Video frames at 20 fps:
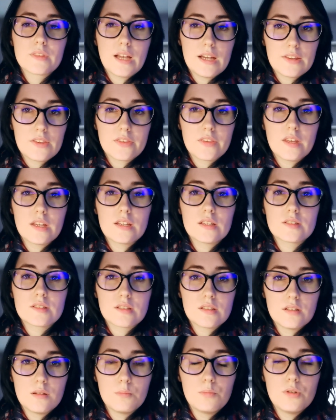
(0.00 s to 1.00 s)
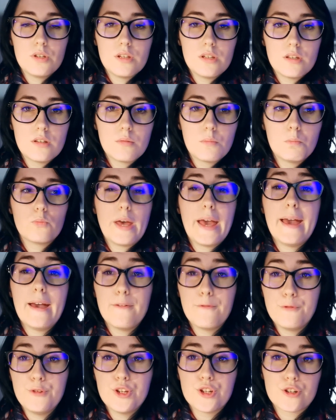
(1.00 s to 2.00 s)
I think, is gonna be
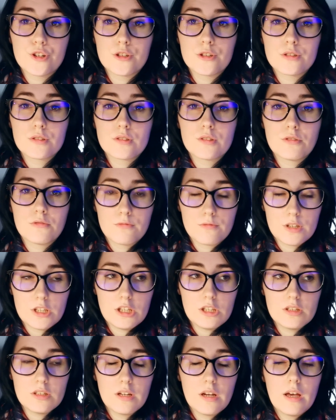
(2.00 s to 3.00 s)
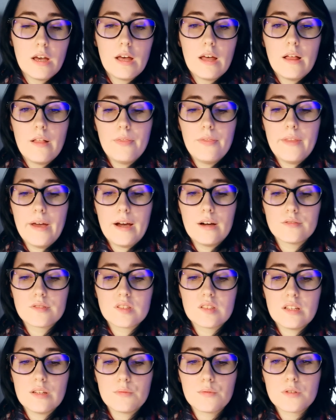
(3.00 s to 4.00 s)
heavier to read. Now,
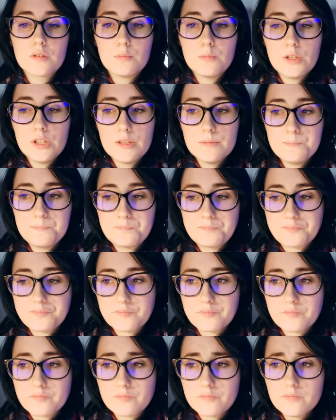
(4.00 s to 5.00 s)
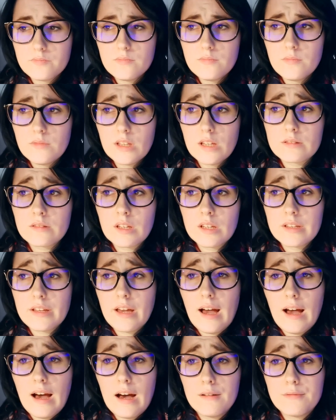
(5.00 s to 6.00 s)
Stay With Me
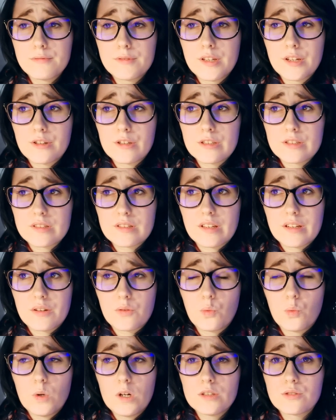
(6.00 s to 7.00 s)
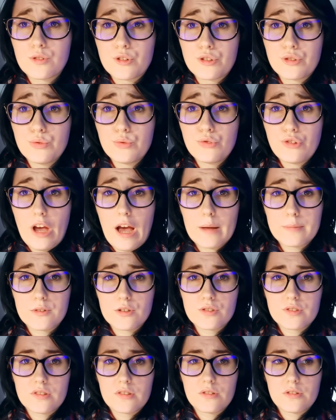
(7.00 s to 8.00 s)
there is like 1 or 2
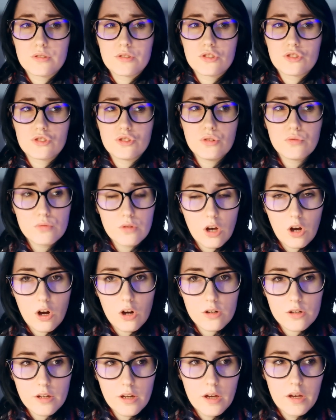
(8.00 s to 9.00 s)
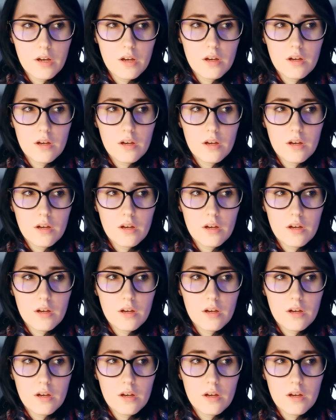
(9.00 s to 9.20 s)
chapters that are so long,